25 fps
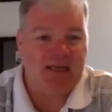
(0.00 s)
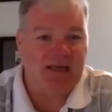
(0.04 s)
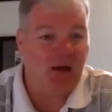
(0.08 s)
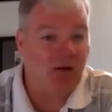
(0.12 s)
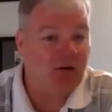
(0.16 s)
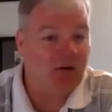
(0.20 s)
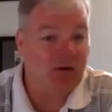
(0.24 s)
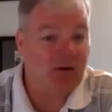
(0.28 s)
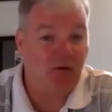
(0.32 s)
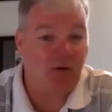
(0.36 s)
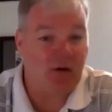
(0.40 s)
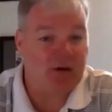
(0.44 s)

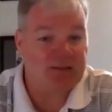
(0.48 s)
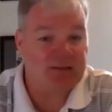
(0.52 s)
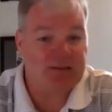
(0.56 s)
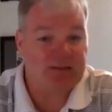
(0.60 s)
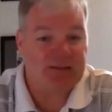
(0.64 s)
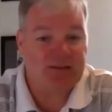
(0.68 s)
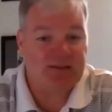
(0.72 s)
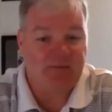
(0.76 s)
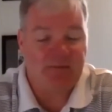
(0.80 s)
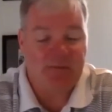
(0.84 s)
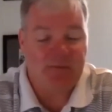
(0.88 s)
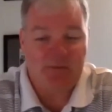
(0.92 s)
go to
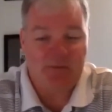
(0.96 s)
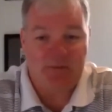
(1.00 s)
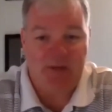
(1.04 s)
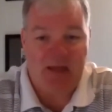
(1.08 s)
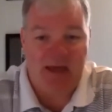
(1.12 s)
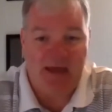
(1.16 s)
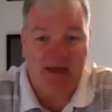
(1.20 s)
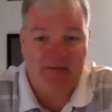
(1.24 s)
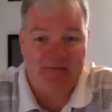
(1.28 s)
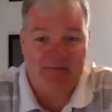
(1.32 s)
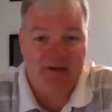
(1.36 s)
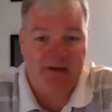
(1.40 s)
questions if people
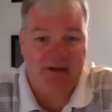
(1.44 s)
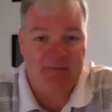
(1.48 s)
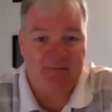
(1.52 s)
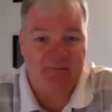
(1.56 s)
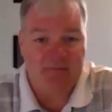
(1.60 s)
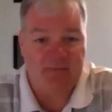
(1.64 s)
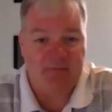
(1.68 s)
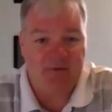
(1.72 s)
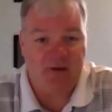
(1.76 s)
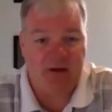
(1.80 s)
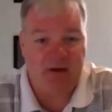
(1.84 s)
have them.